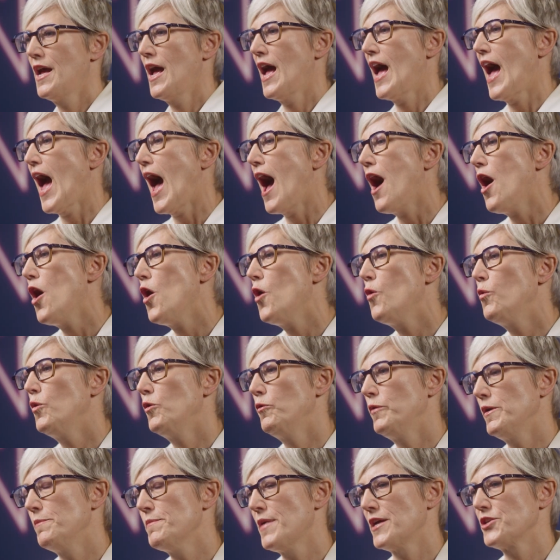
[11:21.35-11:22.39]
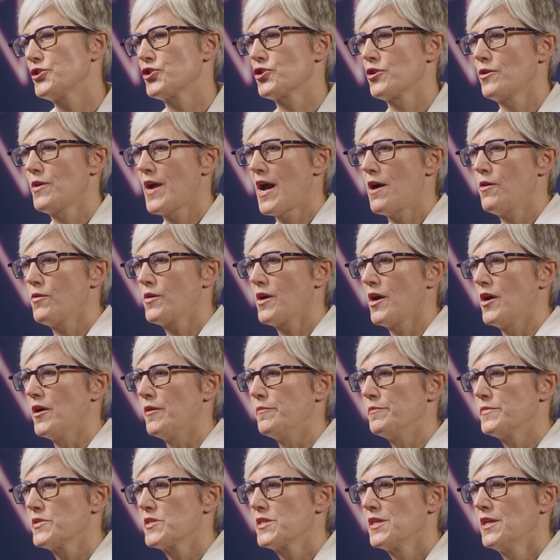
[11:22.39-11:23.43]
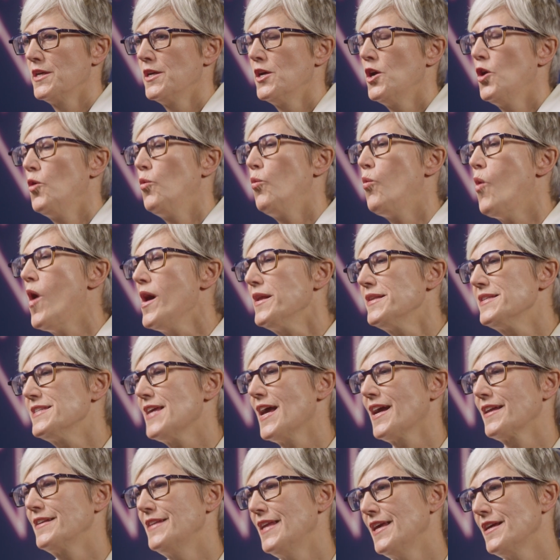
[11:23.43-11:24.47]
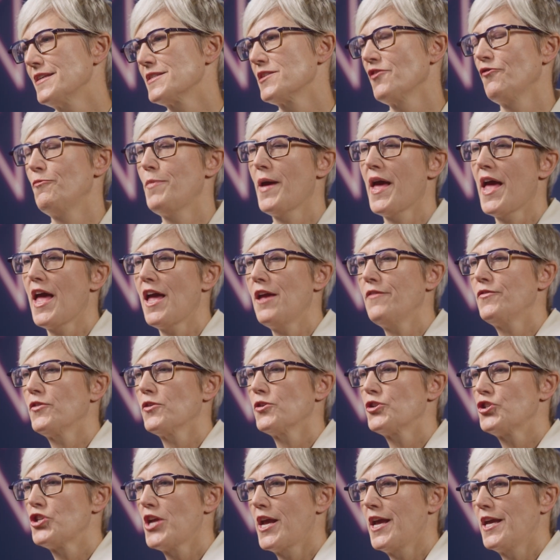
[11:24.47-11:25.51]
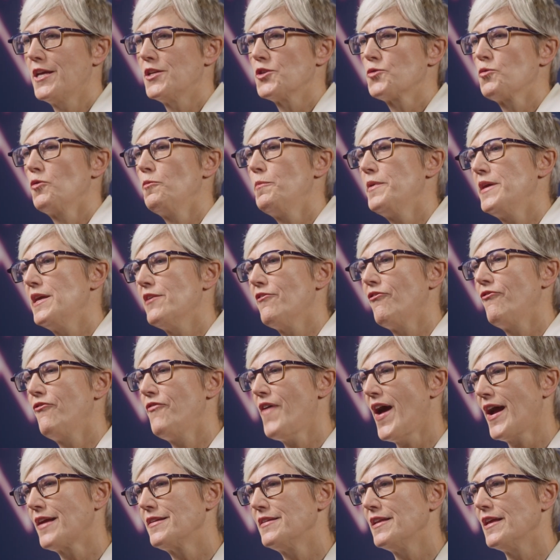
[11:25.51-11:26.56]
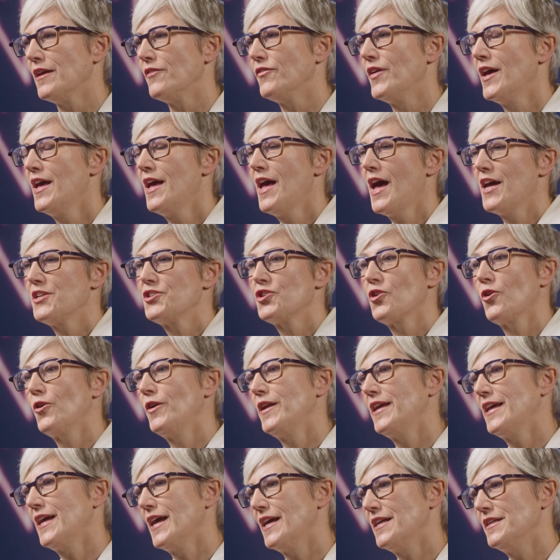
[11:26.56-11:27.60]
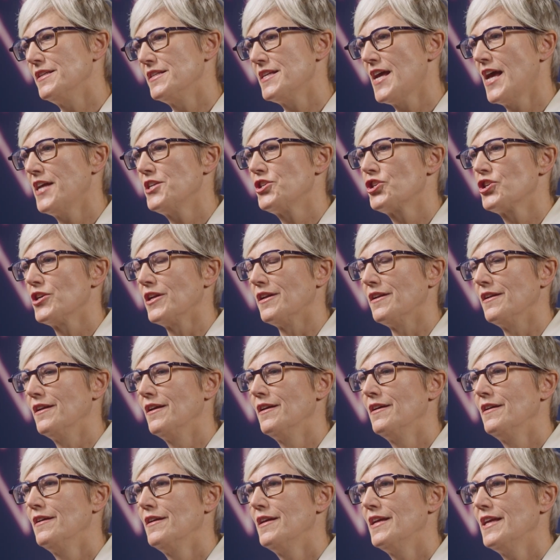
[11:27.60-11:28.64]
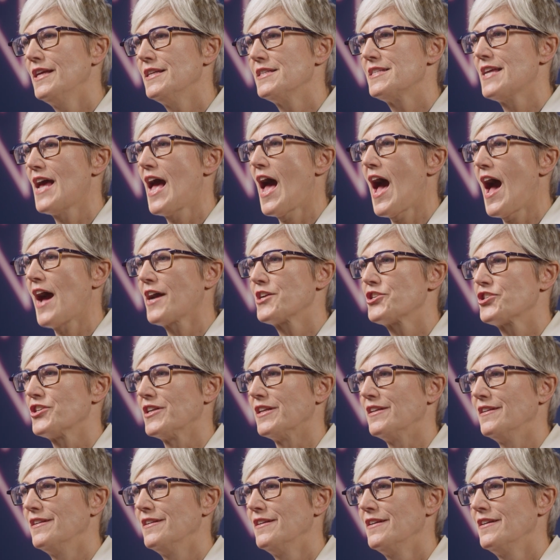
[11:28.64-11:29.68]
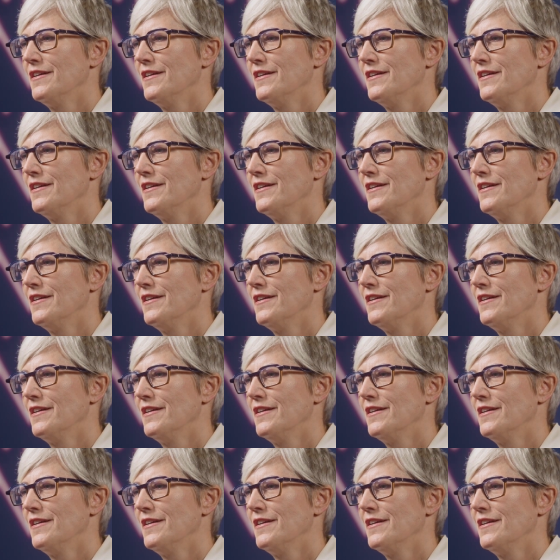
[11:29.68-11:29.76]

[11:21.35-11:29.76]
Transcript: How will we measure outcomes? What techniques of behavior change will be effective at turning intention into action?